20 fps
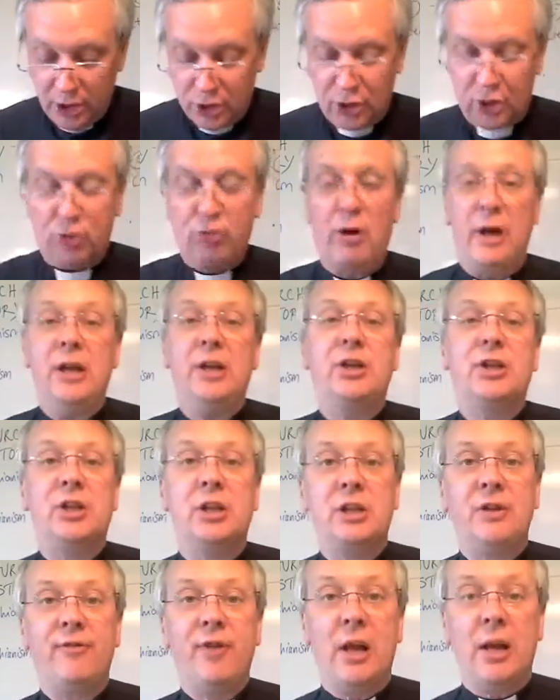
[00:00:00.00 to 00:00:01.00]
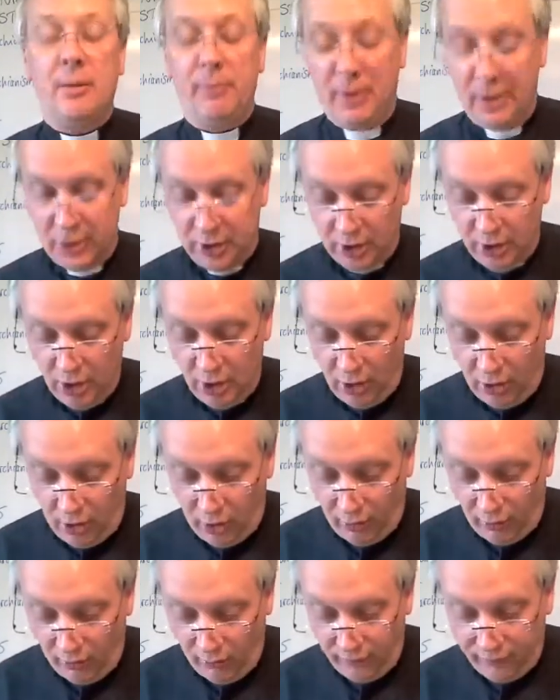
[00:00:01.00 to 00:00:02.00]
trace the development
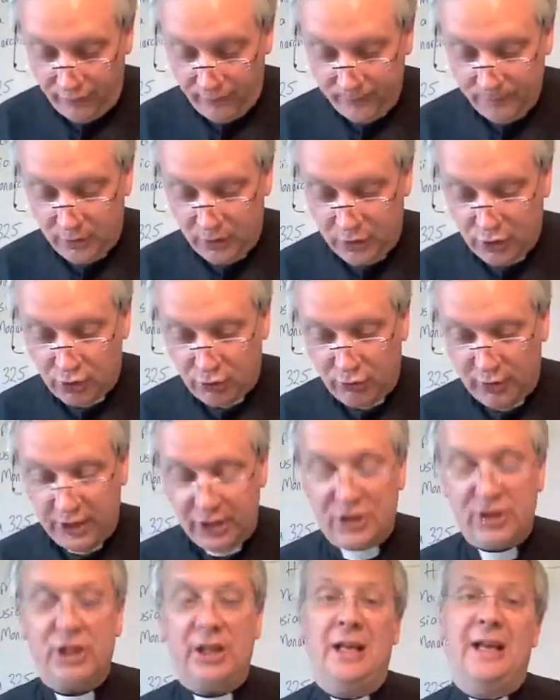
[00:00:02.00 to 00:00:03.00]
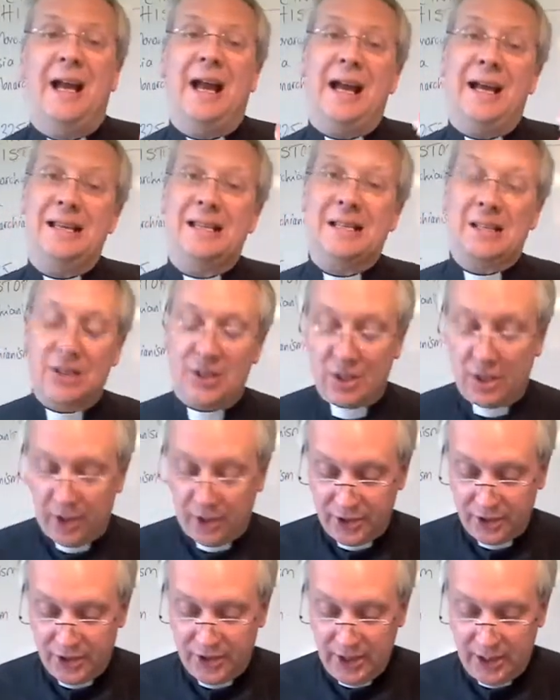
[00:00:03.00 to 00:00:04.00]
of the Trinity as
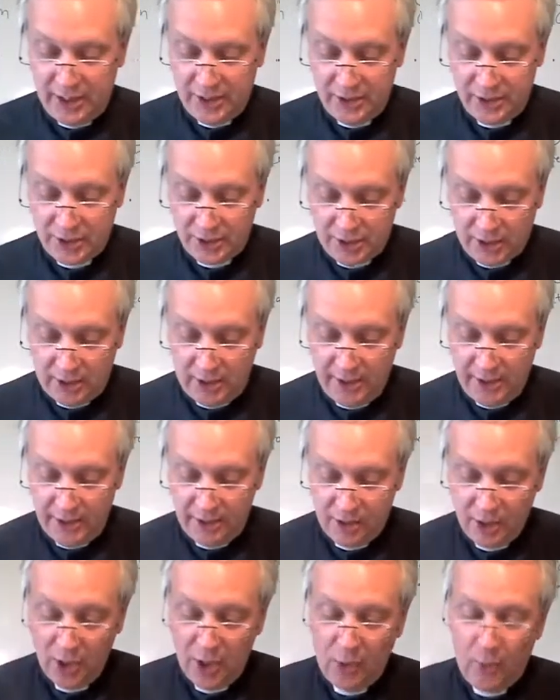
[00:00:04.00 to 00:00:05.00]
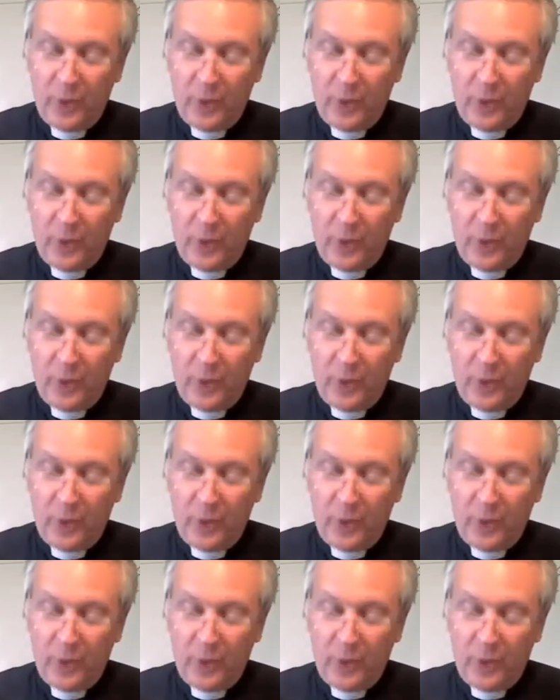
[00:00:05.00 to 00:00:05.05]
started in Tertullian.